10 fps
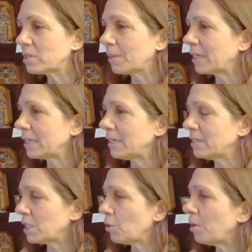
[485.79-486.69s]
I'm like, is
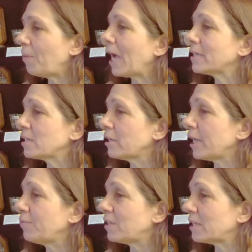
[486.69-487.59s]
there a past
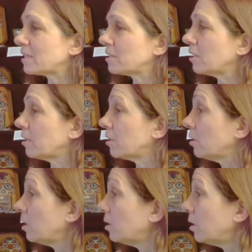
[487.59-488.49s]
life that's the
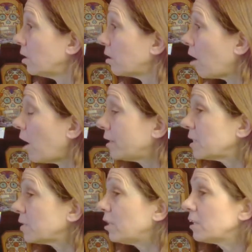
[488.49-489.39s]
cause
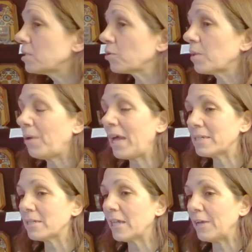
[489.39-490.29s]
of this or the
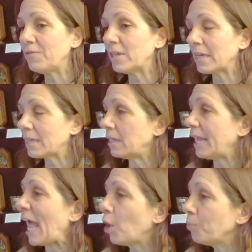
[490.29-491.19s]
past life that can
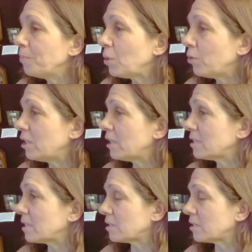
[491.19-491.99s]
help me with this?